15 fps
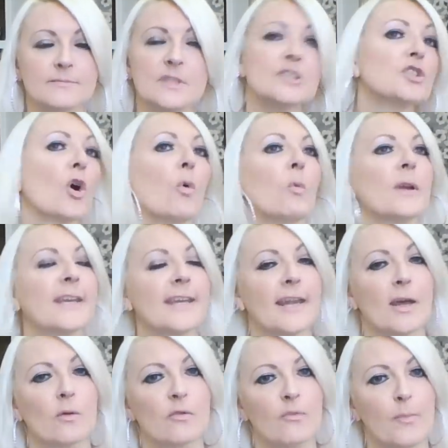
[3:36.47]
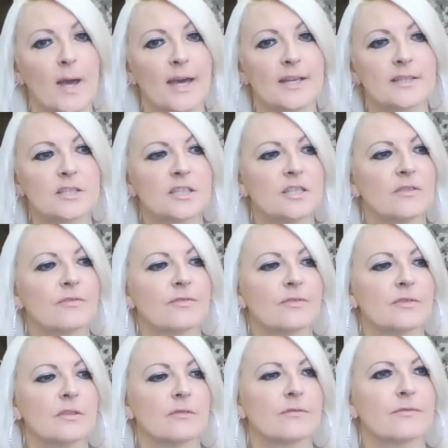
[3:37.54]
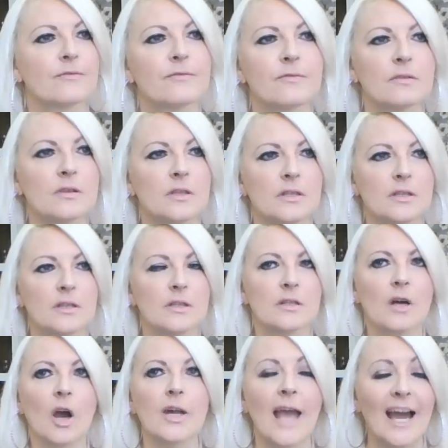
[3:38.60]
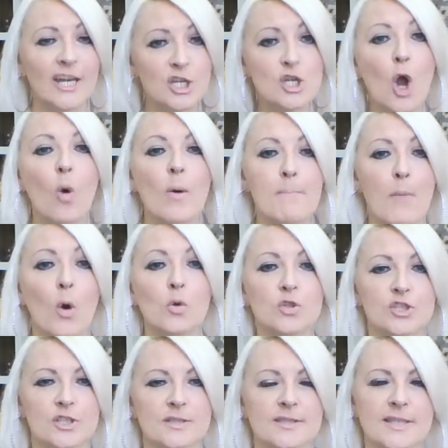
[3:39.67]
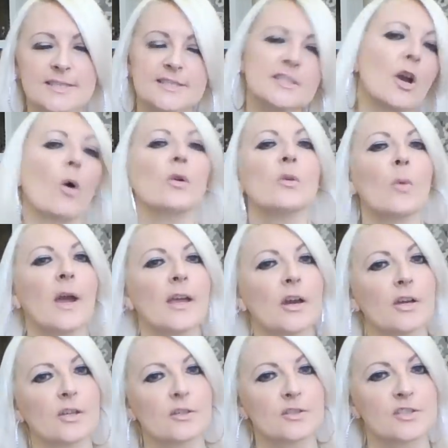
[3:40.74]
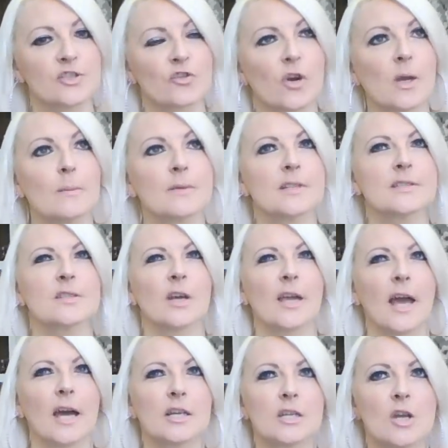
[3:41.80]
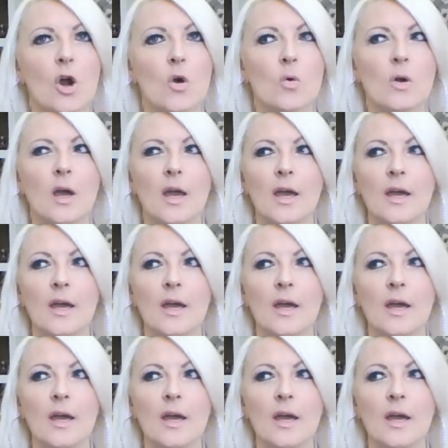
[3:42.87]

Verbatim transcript: You don't want to get out of bed. You've you've I had no emotion. That's the only way I could describe this. I had no